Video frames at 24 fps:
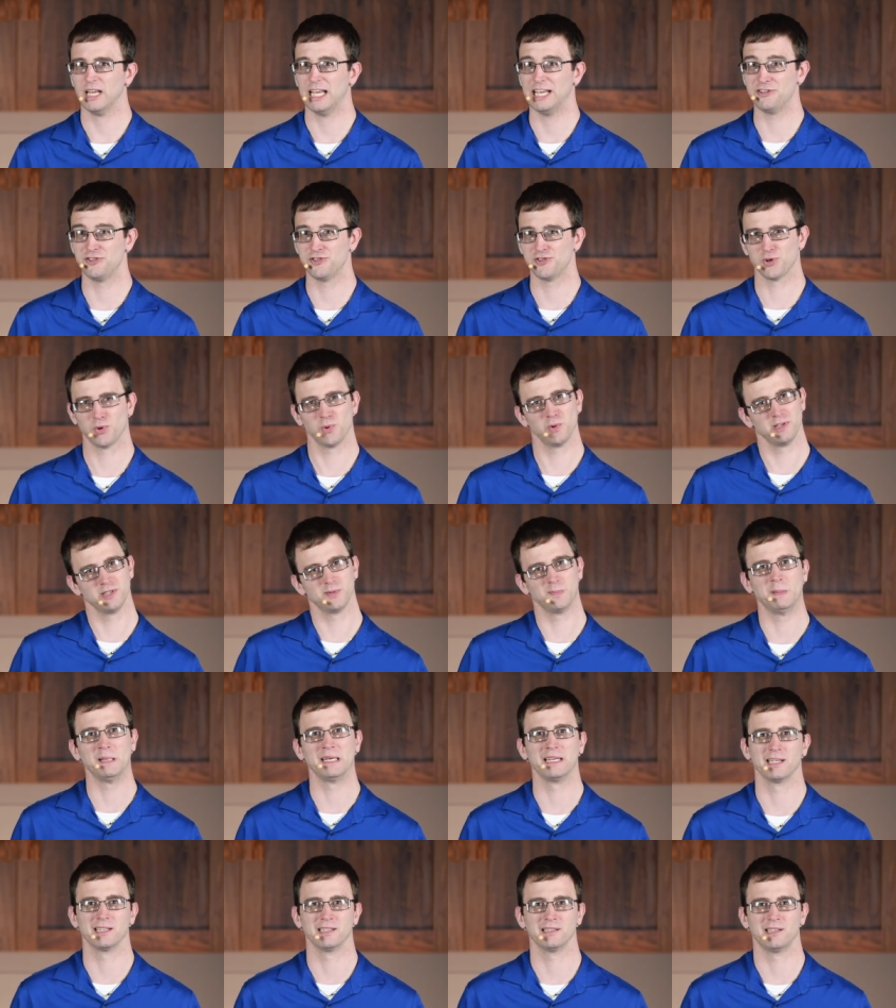enjoys
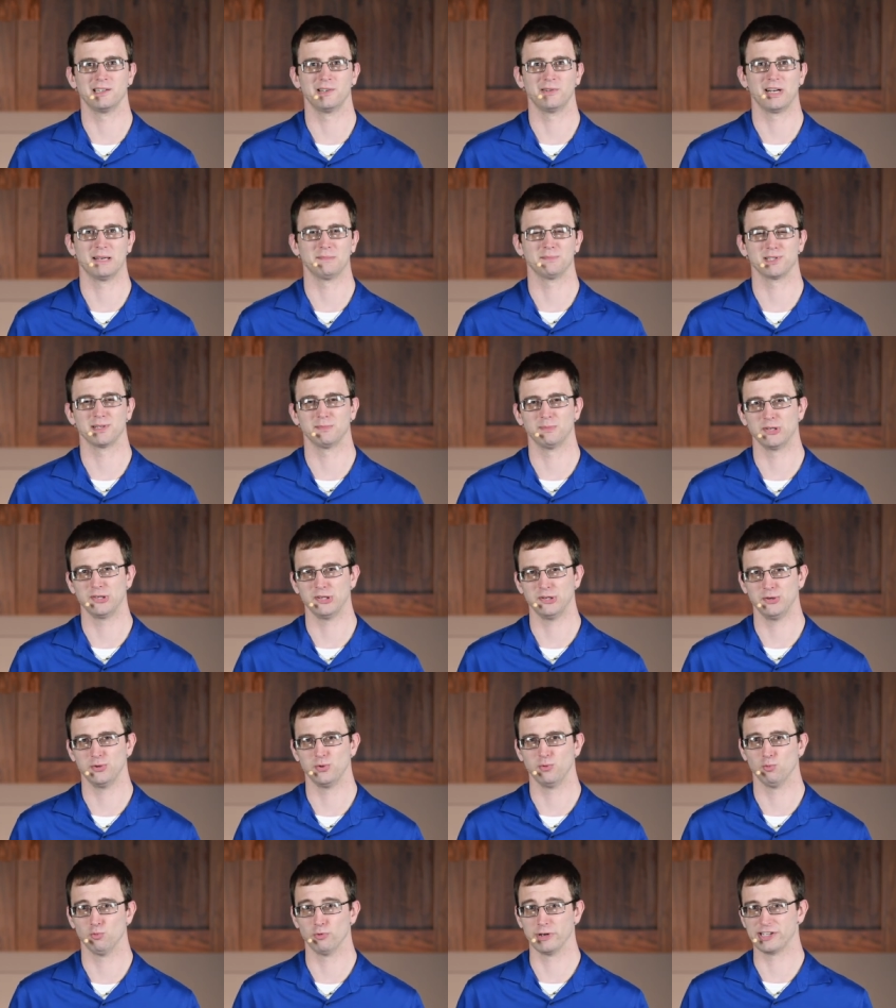being alone. I'm someone
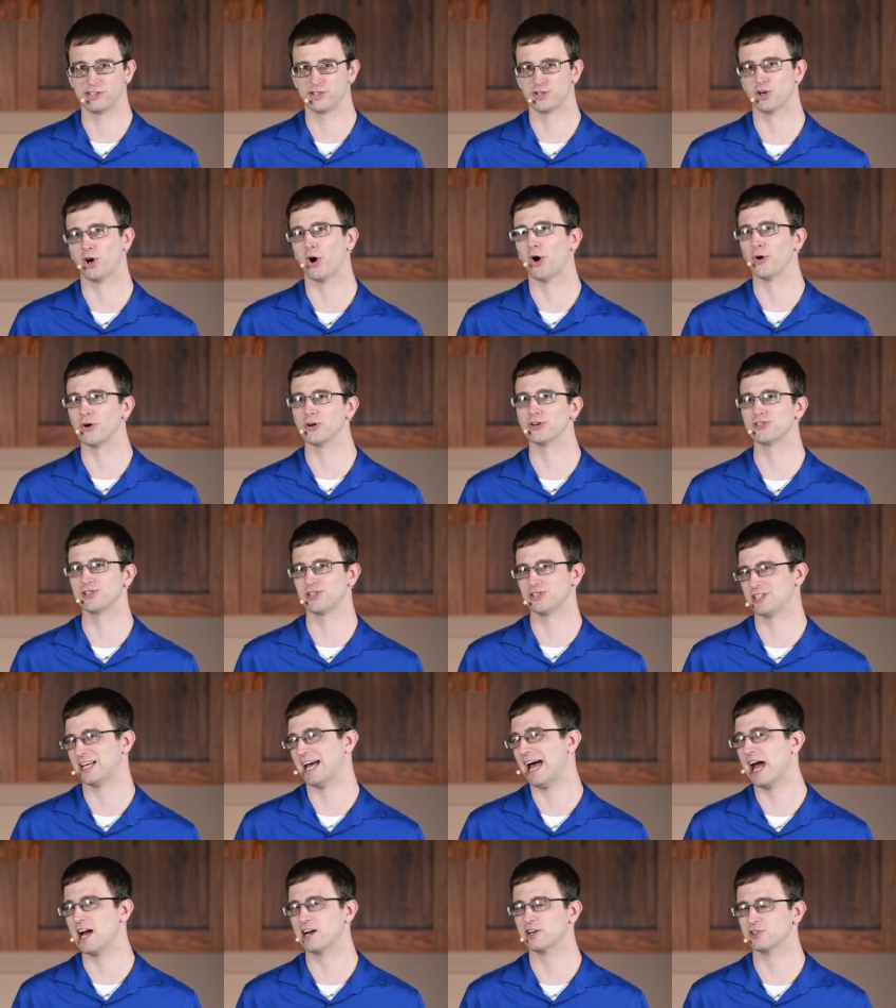who
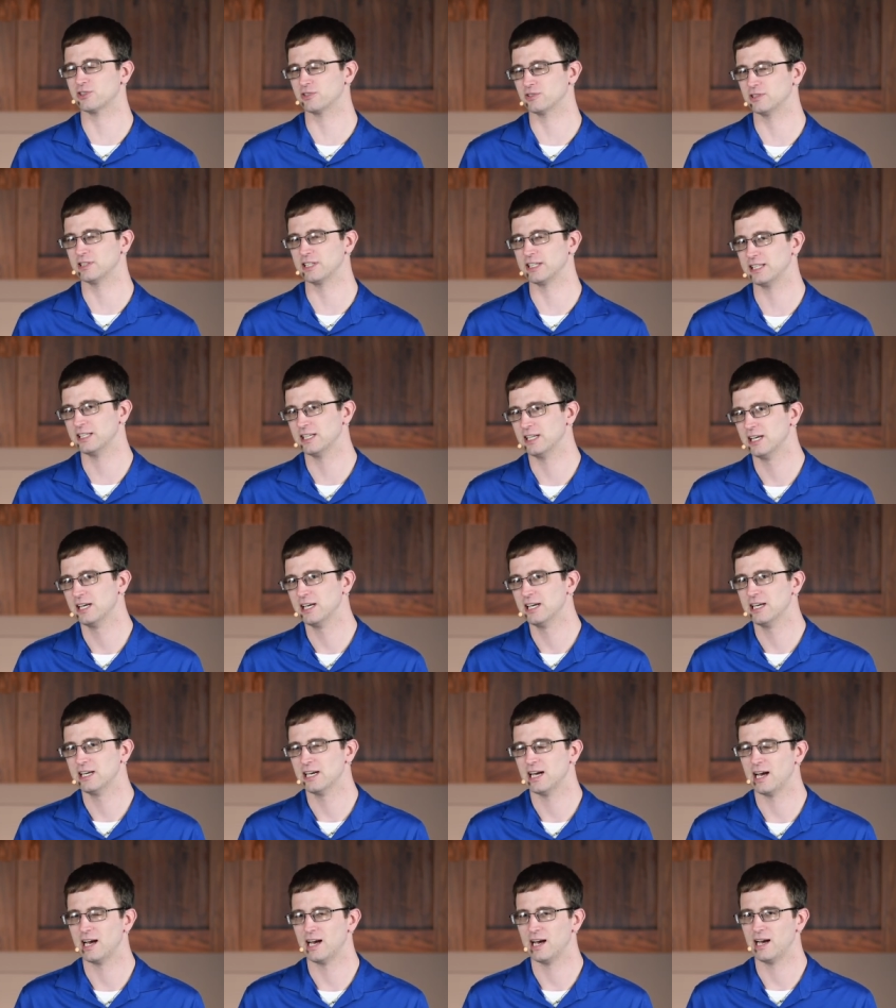recharges actually
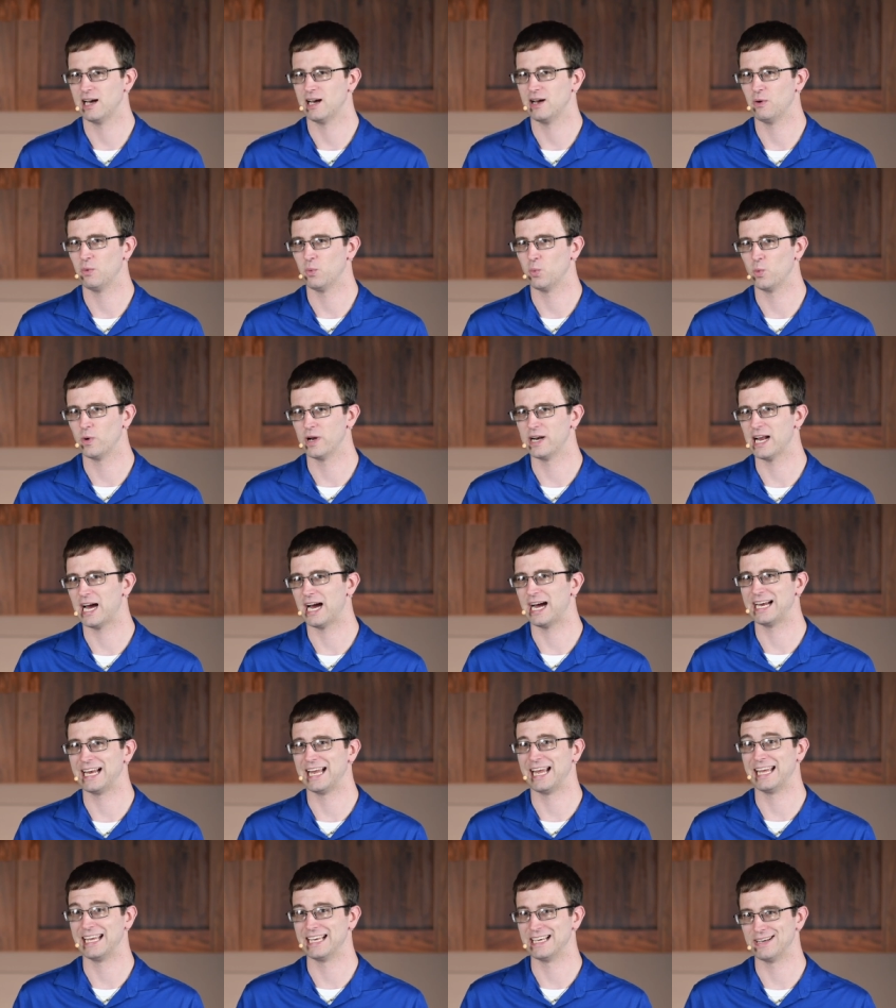uh, when
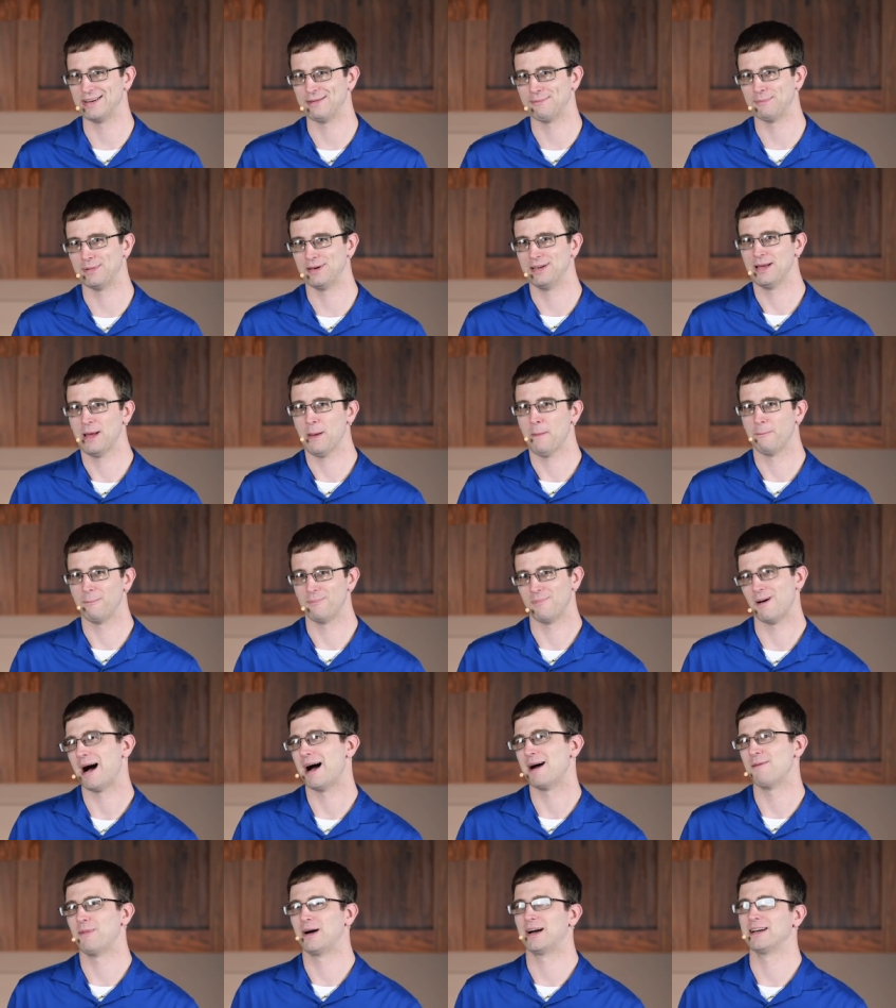I am
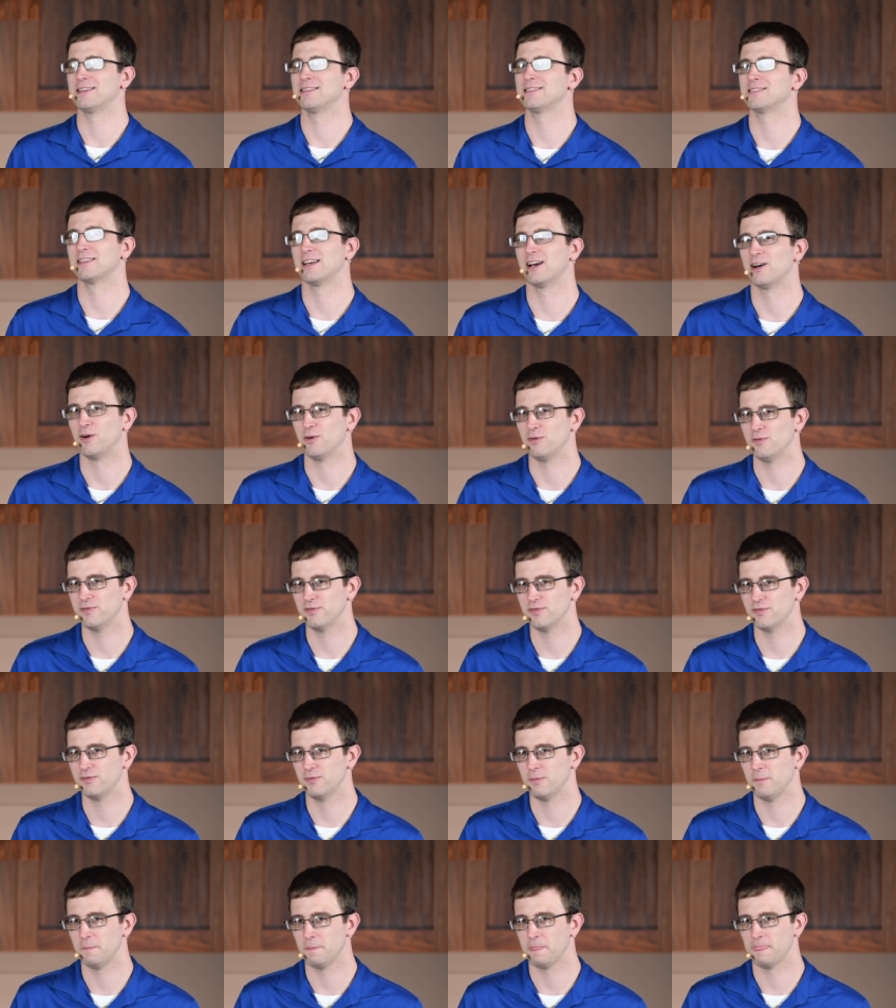by
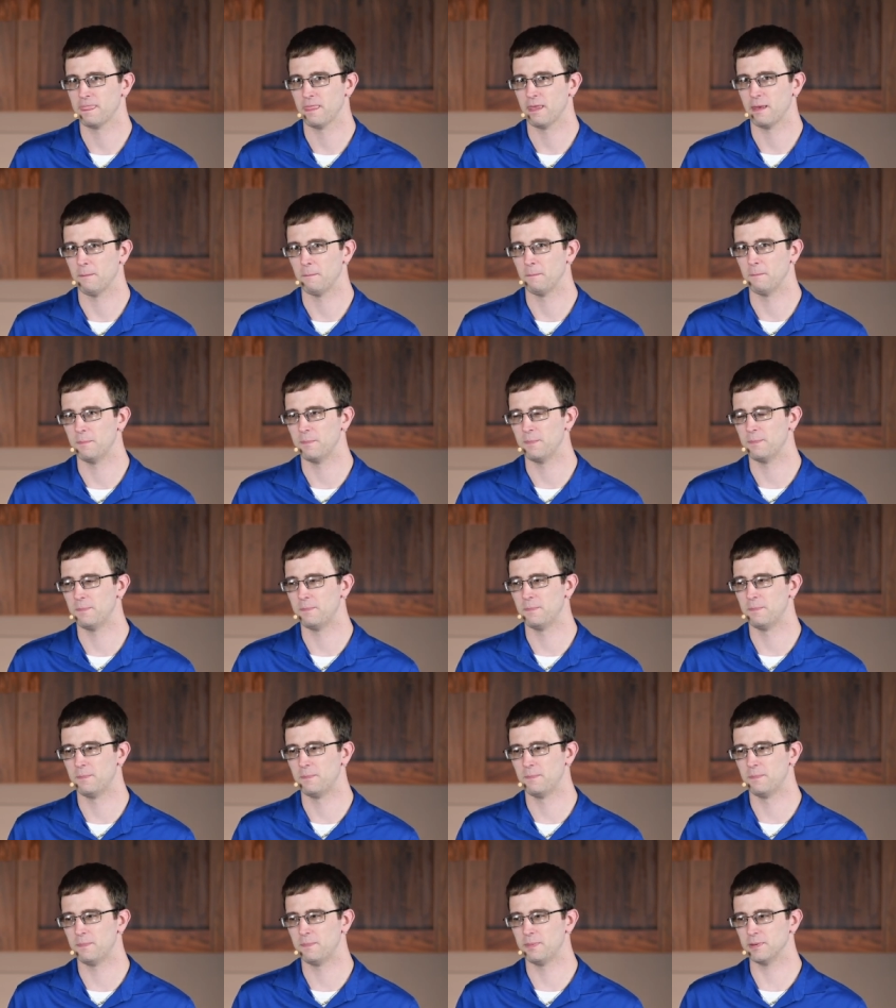myself.
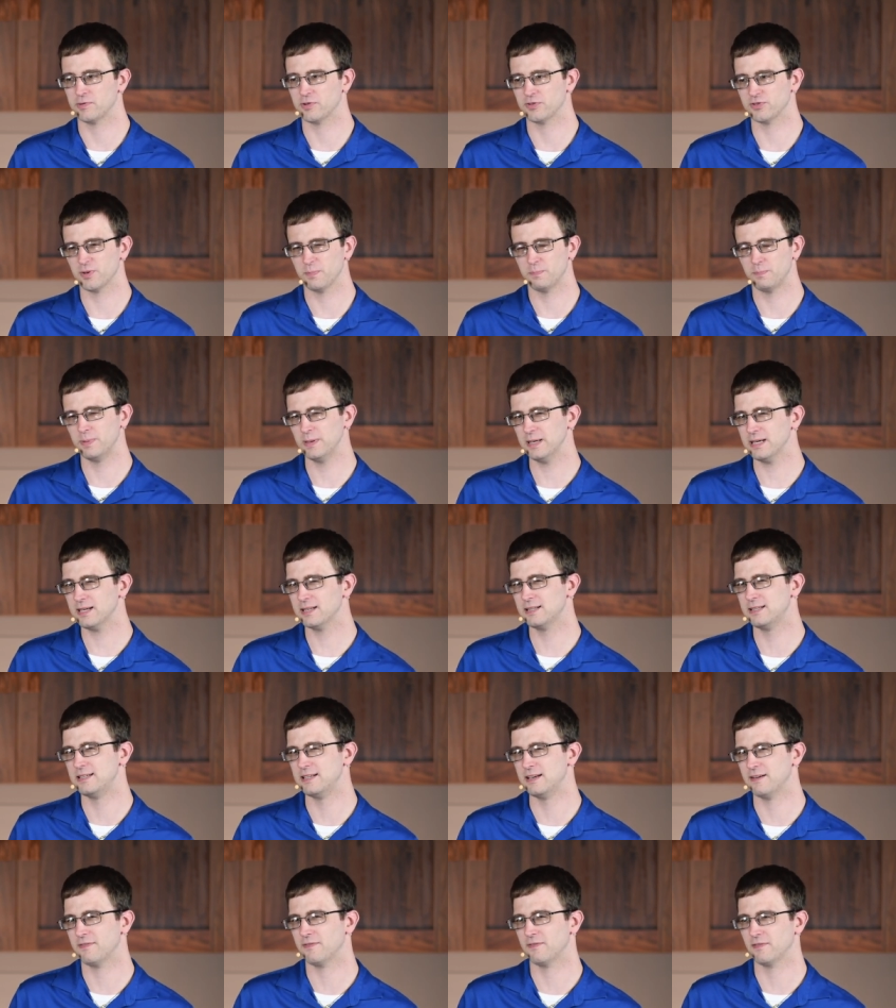But there's a
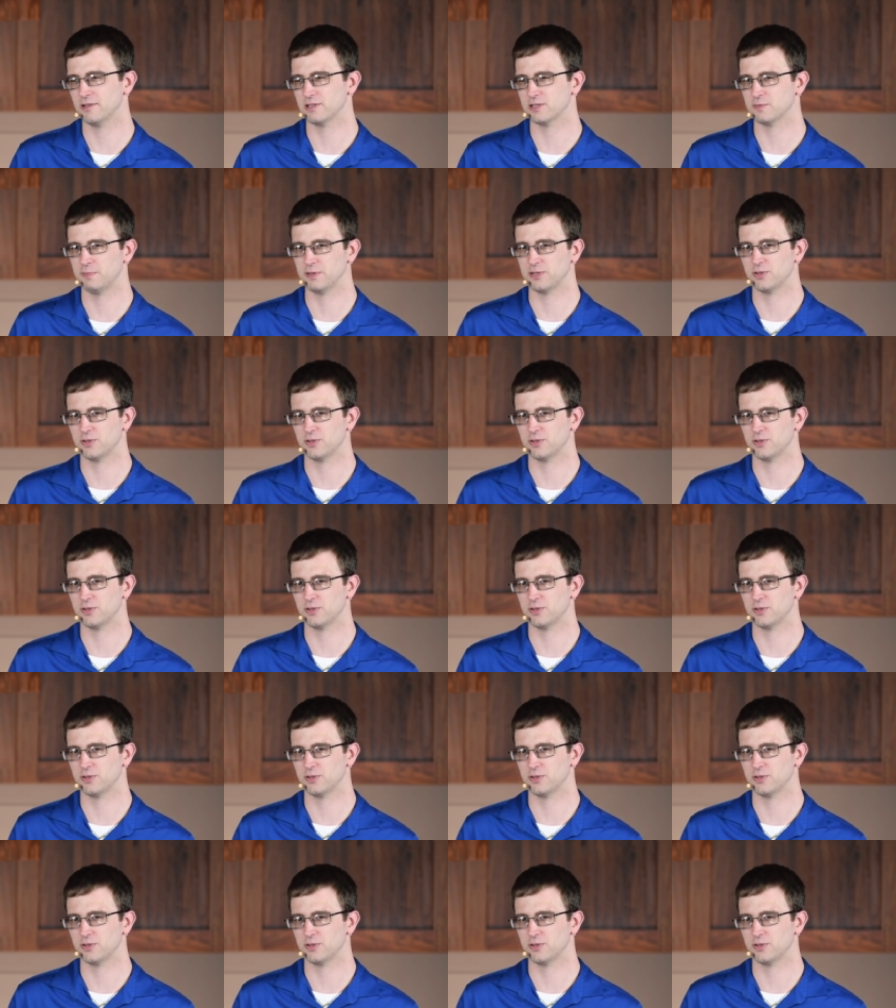big difference